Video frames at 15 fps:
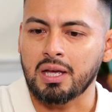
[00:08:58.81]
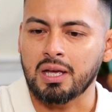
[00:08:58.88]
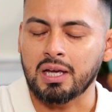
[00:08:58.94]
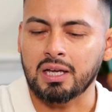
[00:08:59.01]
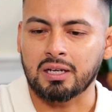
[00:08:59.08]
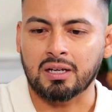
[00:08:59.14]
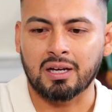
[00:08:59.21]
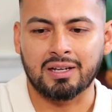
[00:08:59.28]

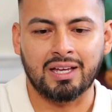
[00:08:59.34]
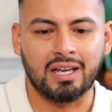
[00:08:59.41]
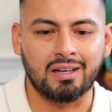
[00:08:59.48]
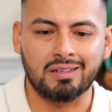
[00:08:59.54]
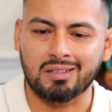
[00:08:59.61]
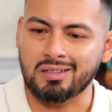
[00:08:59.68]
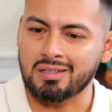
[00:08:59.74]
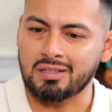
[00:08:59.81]
And
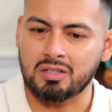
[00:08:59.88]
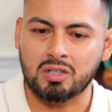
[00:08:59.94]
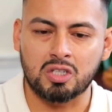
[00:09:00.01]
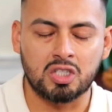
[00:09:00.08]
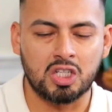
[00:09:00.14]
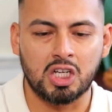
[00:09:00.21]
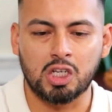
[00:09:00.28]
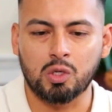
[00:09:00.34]
again,
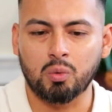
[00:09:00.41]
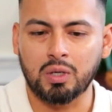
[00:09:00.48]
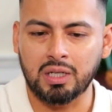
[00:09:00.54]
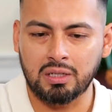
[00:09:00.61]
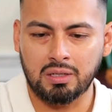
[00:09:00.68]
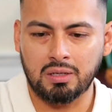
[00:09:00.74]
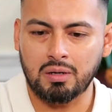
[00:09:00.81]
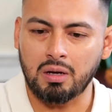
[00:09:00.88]

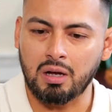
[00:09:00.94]
continuing